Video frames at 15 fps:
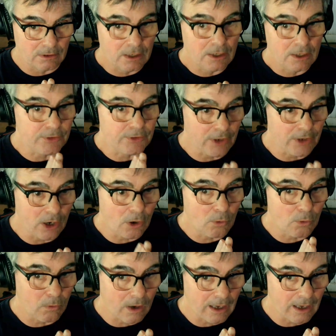No
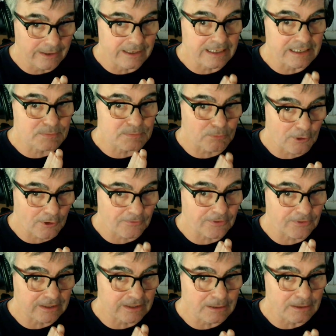one is
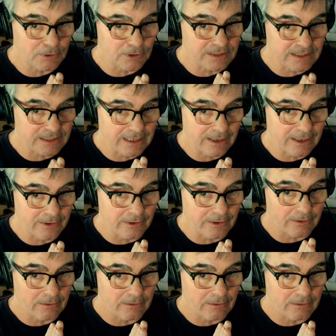perfectly put together.